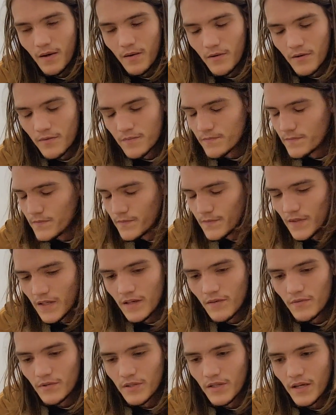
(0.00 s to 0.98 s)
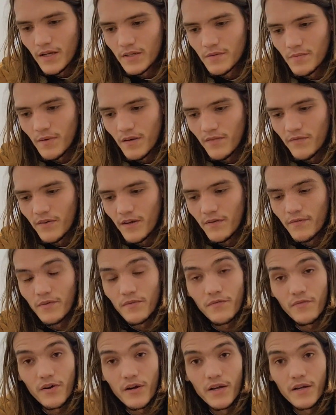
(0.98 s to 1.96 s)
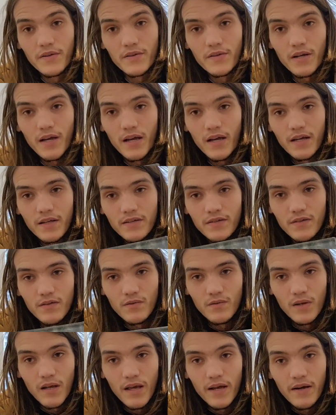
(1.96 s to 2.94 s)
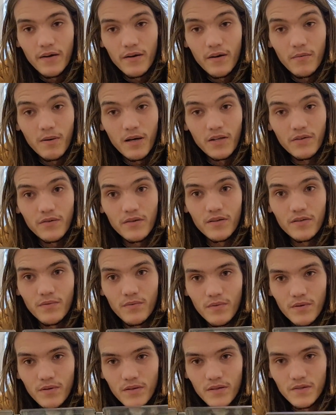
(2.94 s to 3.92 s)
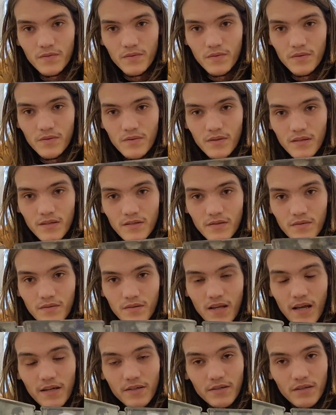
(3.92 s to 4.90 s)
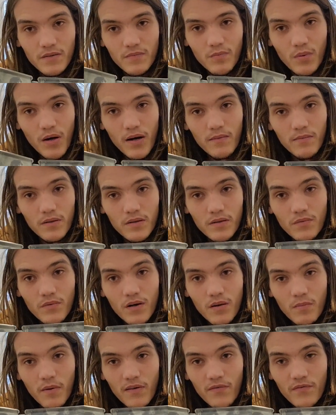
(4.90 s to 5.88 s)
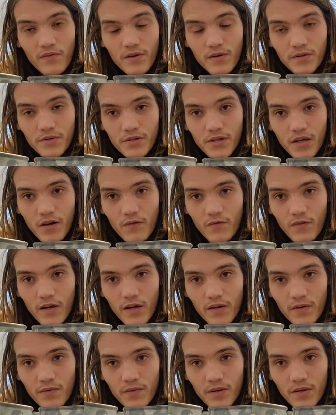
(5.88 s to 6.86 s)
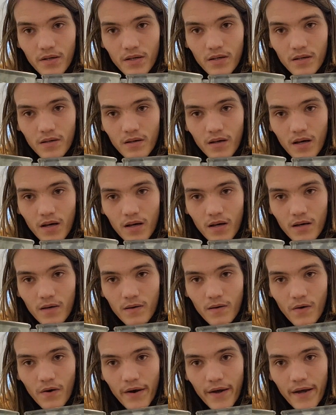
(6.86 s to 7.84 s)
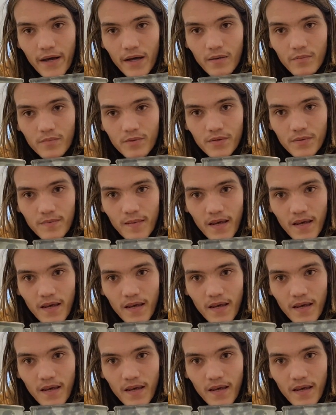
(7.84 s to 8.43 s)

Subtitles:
or Evil Dead is my favorite franchise, so when I heard about this one, this was actually probably one of my first Shout Factory grabs,